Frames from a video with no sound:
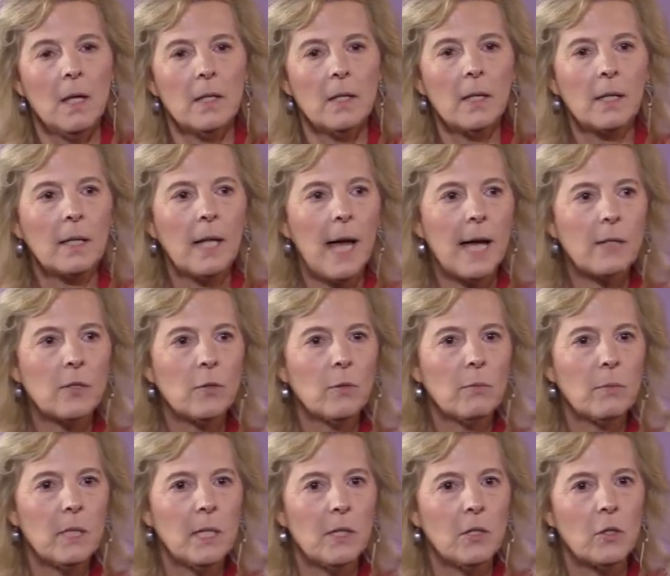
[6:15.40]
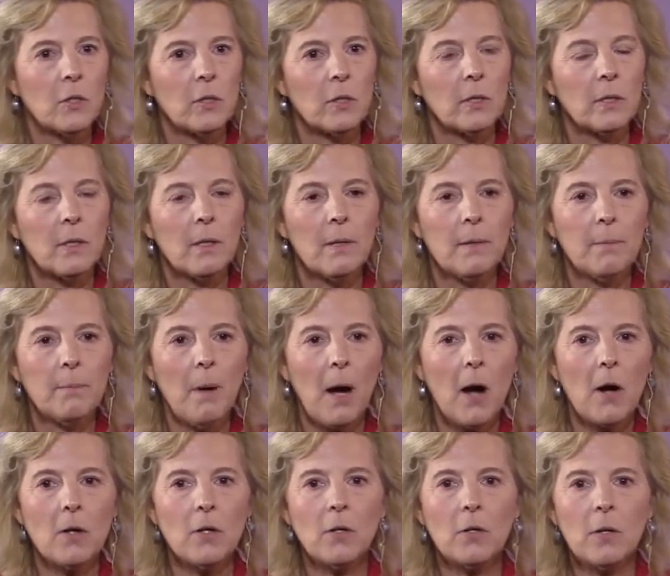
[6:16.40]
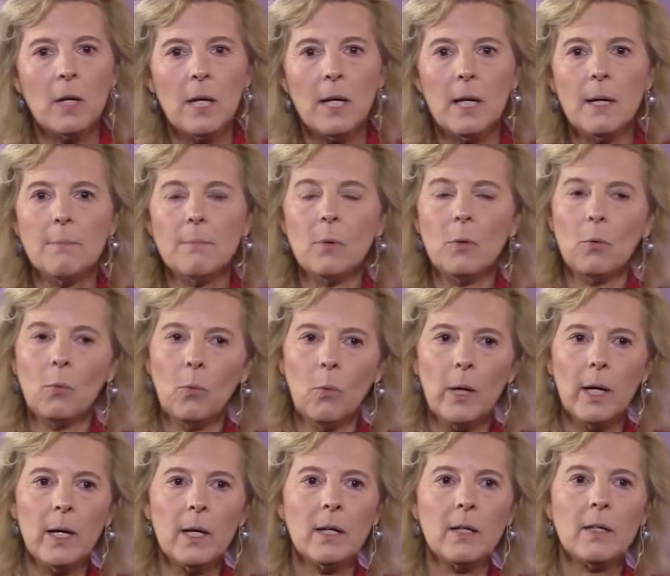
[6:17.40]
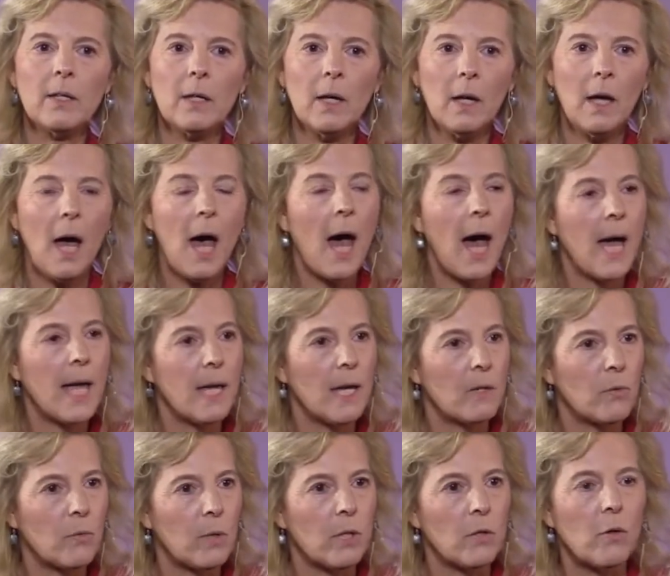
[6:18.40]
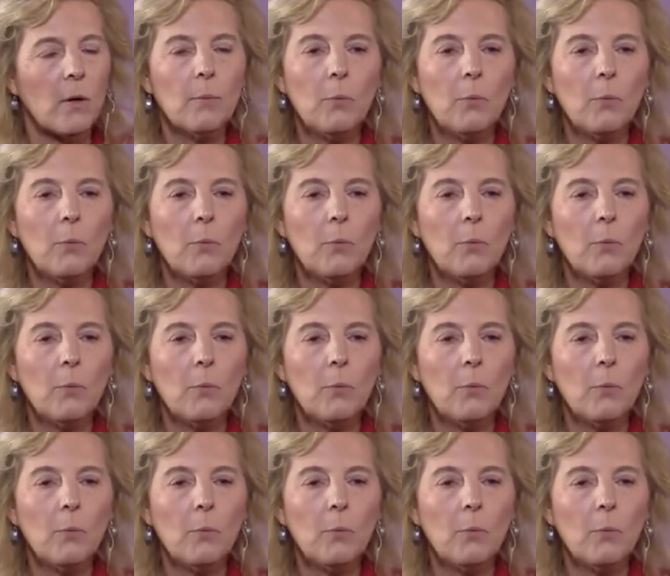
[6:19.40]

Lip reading: The classroom teacher partnered him with a high-end reader,